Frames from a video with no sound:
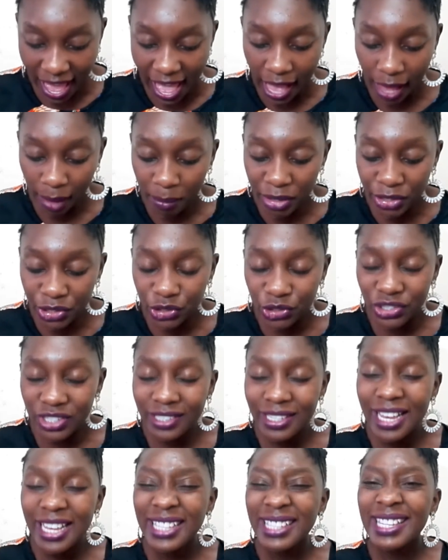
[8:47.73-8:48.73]
MSG
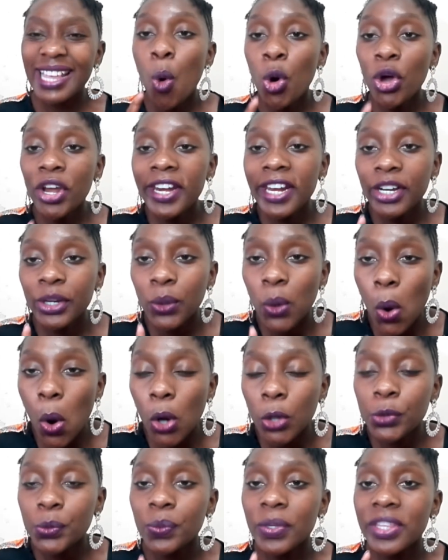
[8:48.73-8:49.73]
says, honor
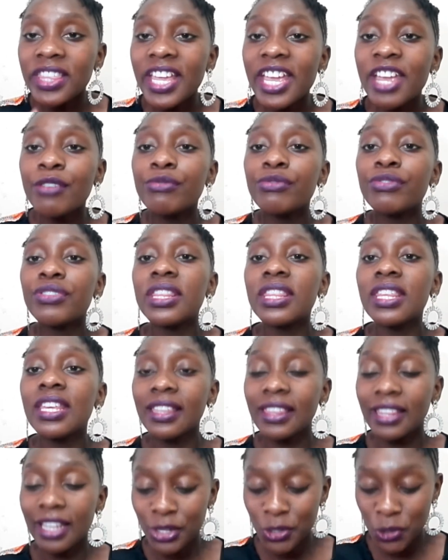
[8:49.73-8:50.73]
God with
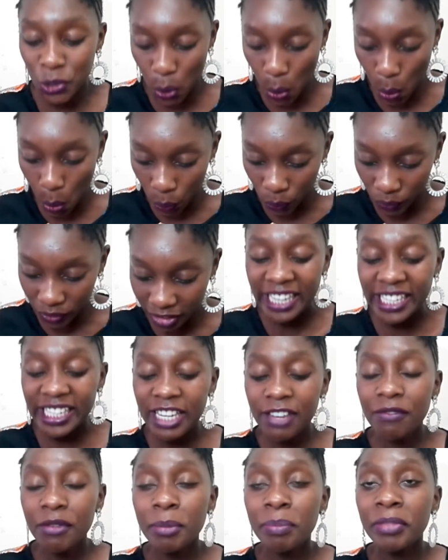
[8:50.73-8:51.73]
everything that you own.
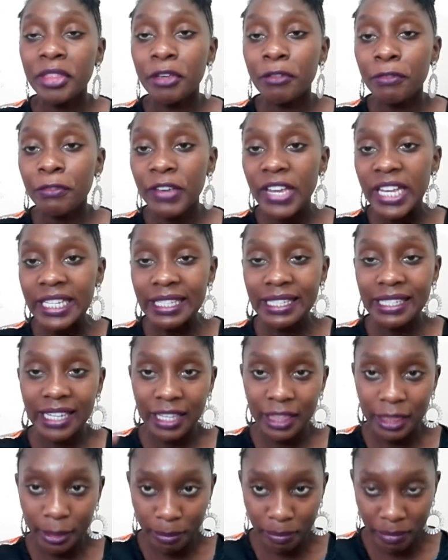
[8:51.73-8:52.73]
Give him the feast
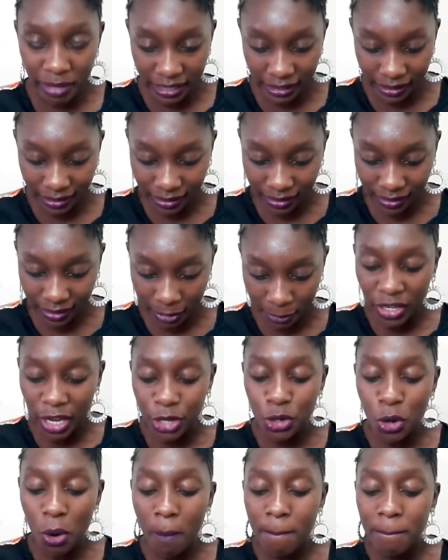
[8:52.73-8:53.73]
and the beast.
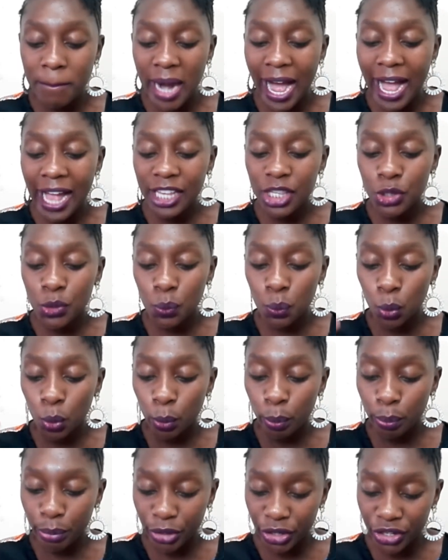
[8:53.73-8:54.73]
Your barns will
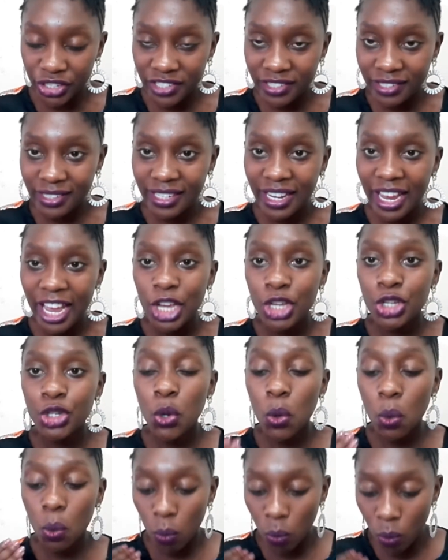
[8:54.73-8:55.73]
burst.
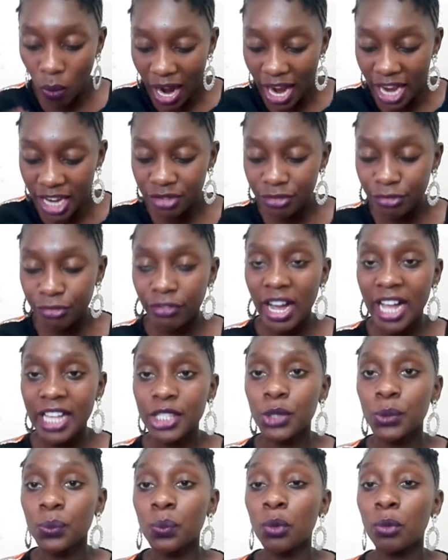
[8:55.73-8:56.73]
Your wine
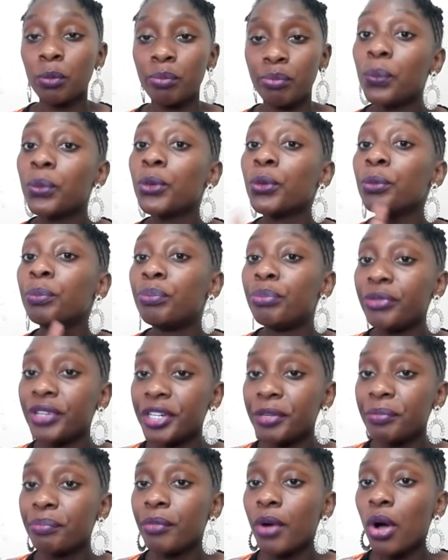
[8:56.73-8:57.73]
vats will
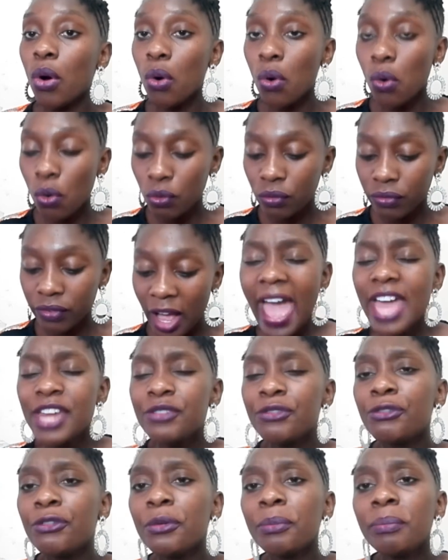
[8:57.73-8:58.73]
brim over. And
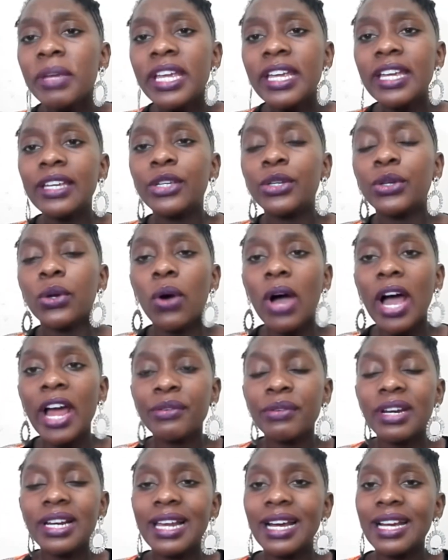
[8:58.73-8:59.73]
for me, you know, I
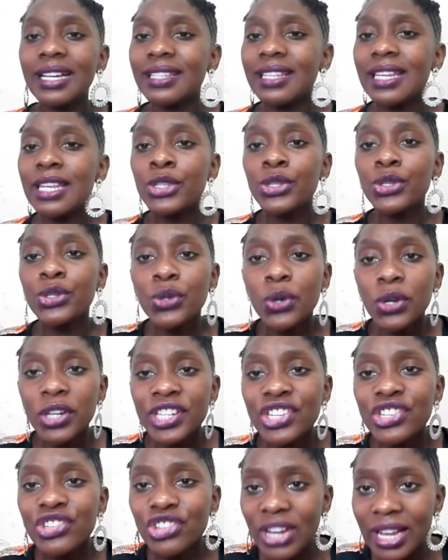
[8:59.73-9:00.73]
realize it's
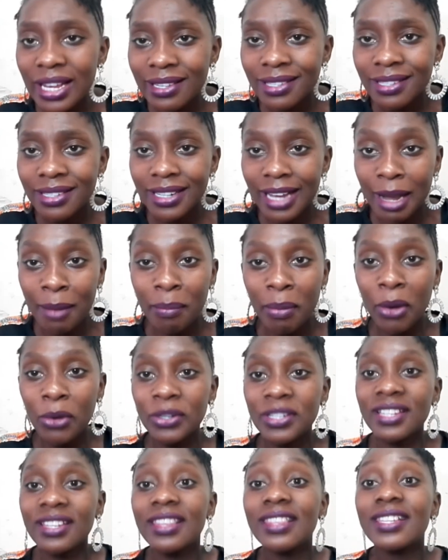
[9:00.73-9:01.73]
not just
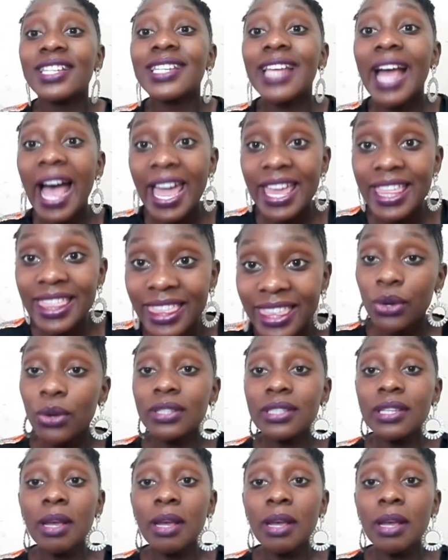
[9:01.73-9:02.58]
about tithe, because